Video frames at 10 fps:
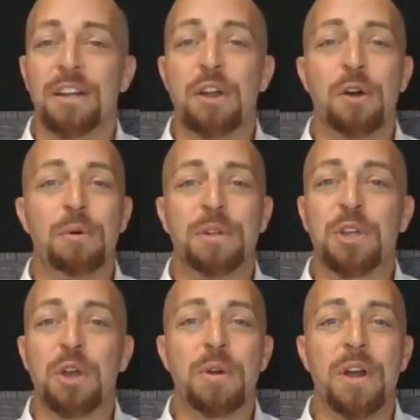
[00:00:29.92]
know what's
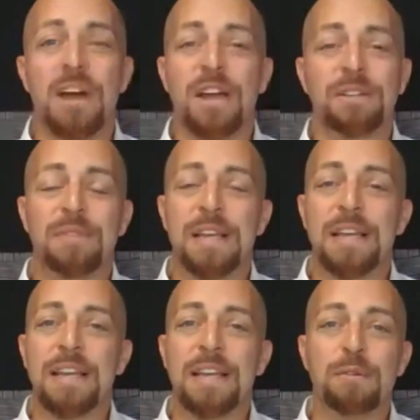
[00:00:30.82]
going on,
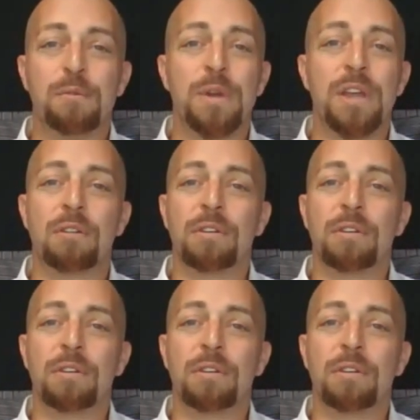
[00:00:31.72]
we